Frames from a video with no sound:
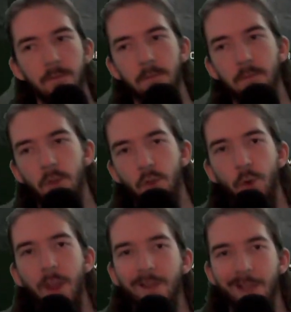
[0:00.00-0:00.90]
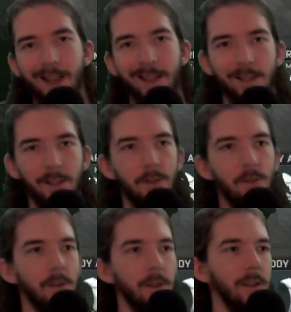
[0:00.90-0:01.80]
straight lines,
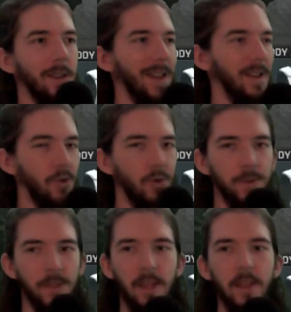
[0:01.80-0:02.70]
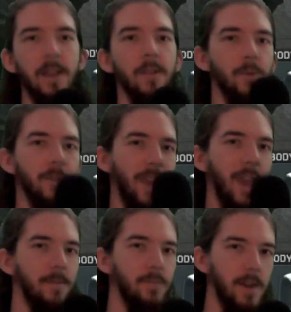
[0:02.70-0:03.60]
kind of jolty. They don't
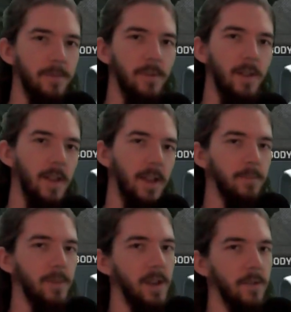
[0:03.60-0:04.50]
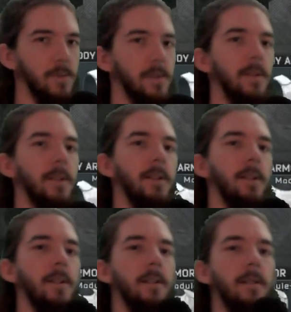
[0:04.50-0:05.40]
scan properly like a player would.
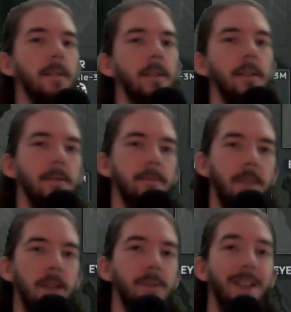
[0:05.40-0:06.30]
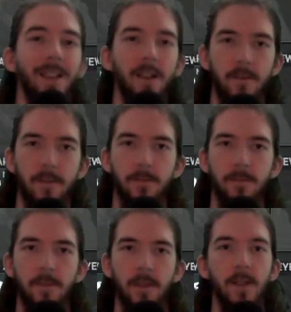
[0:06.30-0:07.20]
They don't take cover
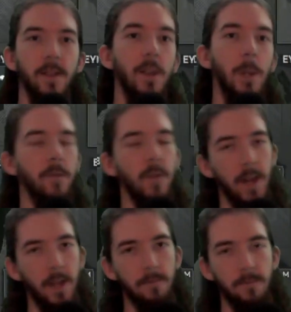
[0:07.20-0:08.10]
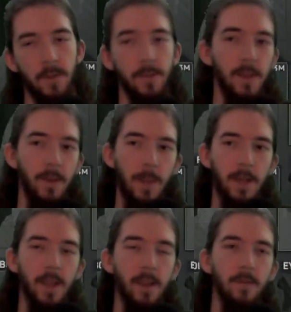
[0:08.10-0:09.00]
unless they're fighting. Sometimes they
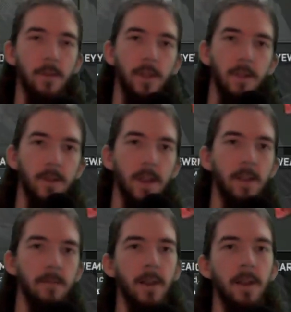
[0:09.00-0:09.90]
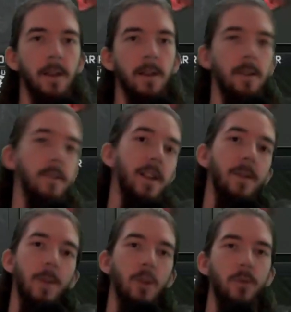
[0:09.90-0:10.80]
take cover when they're fighting. Other times
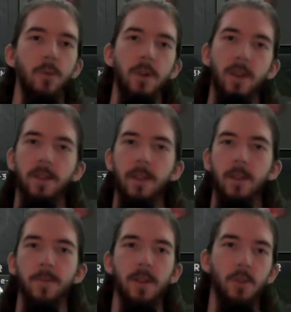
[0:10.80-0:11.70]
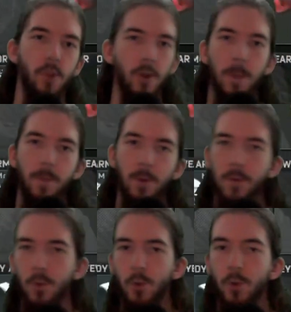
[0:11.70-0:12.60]
they just run around in the open and charge the person
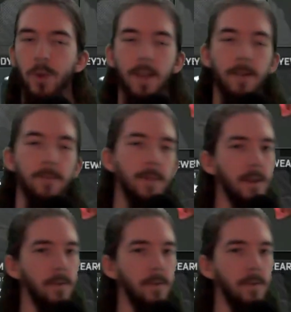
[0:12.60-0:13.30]
who's shooting at them,